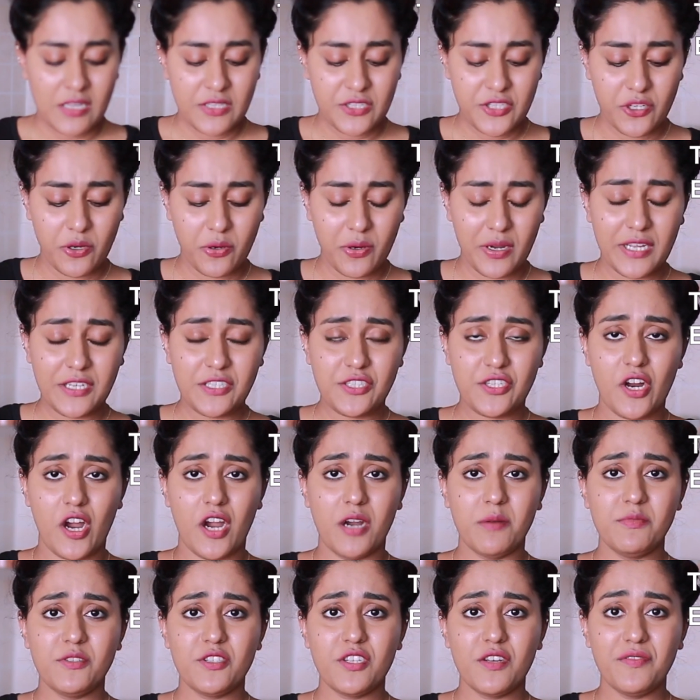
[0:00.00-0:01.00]
So in
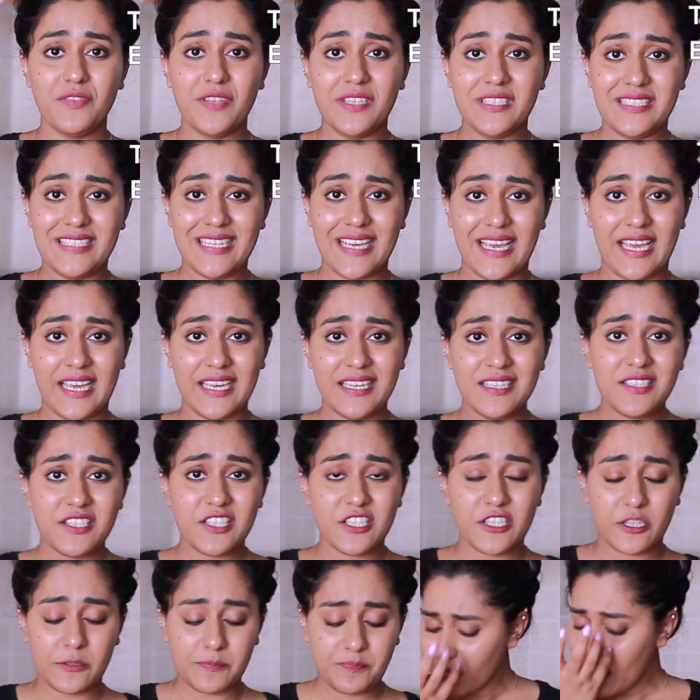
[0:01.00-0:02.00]
terms of the
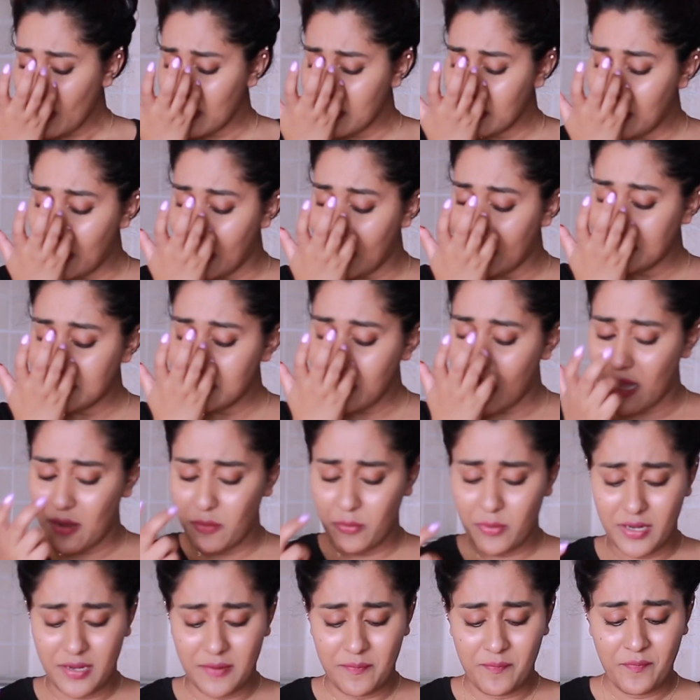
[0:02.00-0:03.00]
taste, guys, I
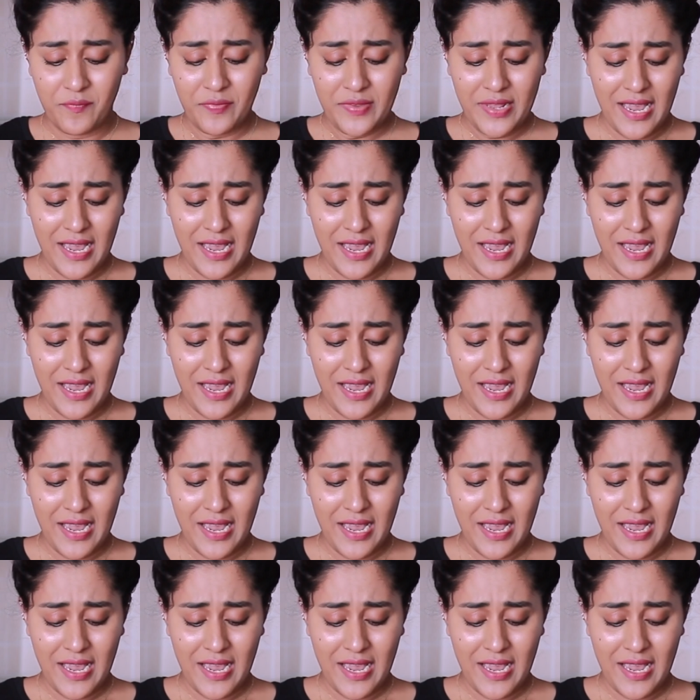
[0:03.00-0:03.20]
would